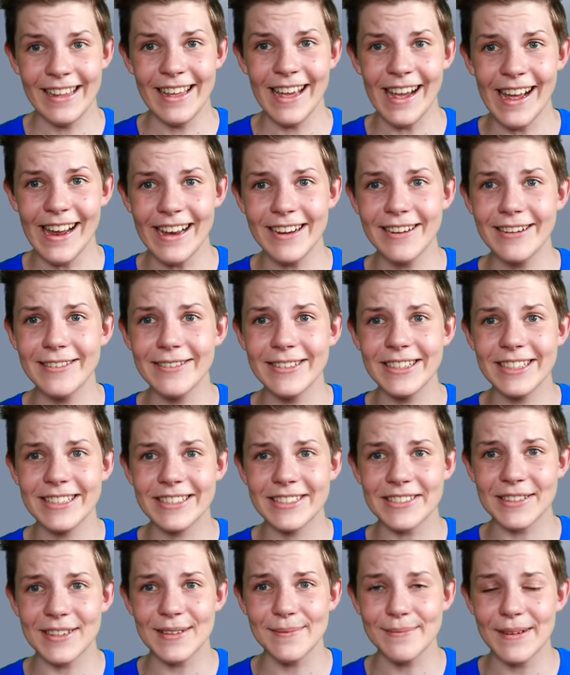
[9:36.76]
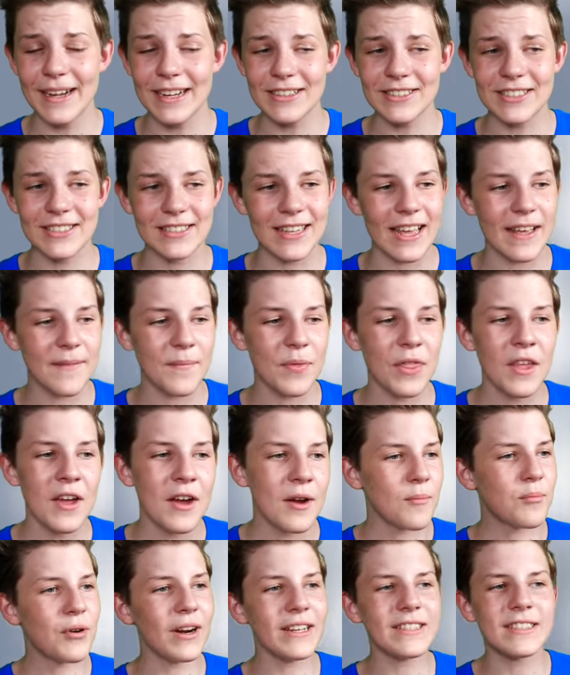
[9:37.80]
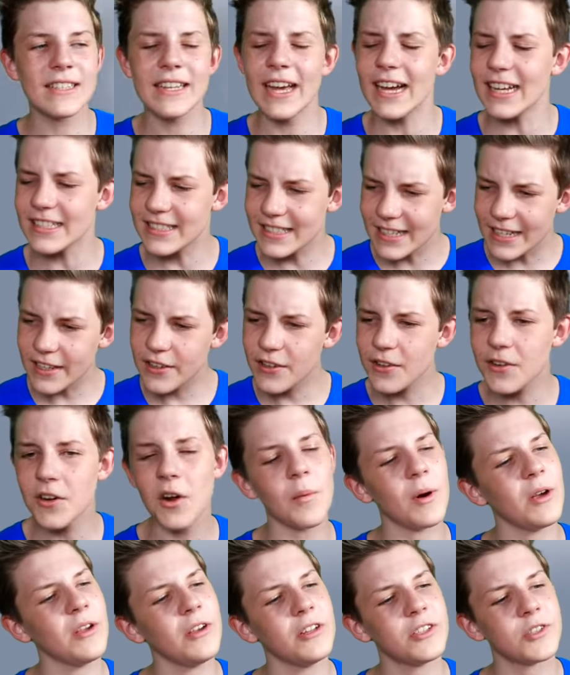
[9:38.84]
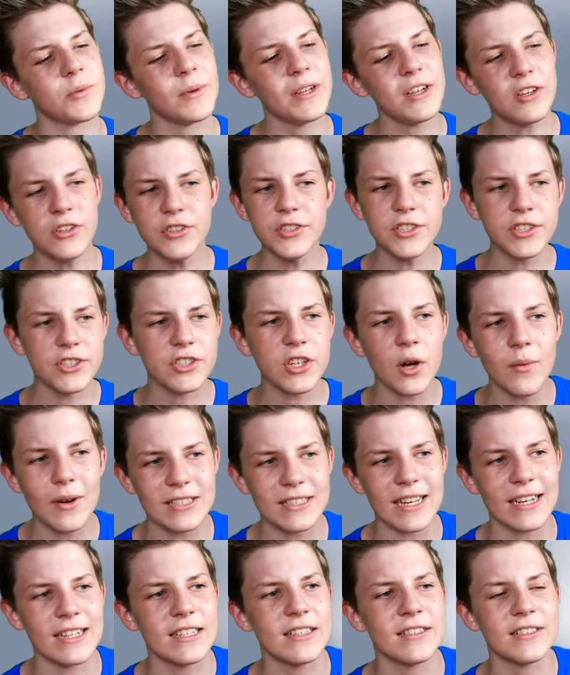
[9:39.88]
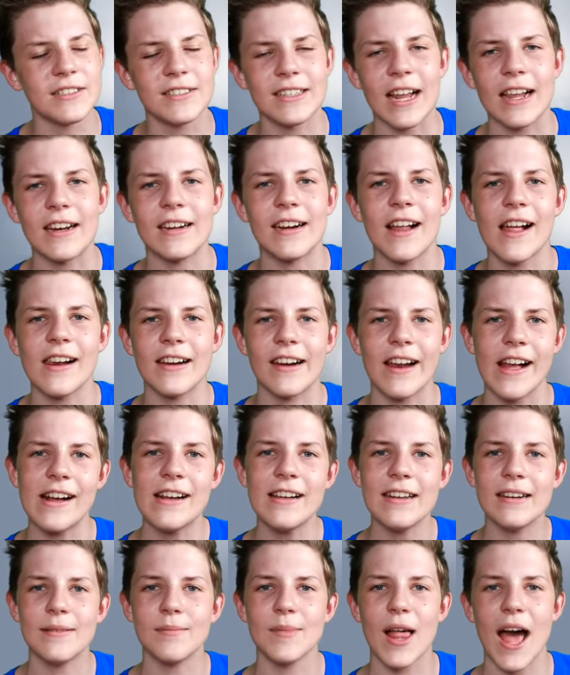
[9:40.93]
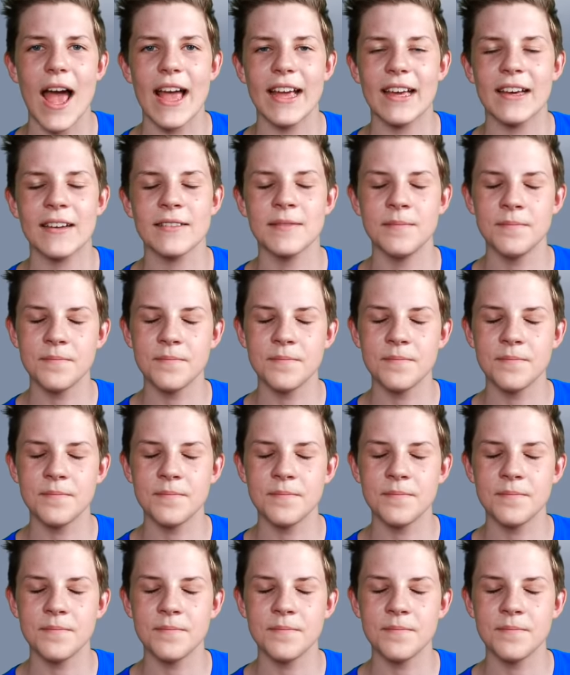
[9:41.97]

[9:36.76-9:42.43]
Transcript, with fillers: yeah, I know what you're talking about. She's like, Prezley, I see you know what you're doing. Could you show us how to do da da da da da? And I'm like,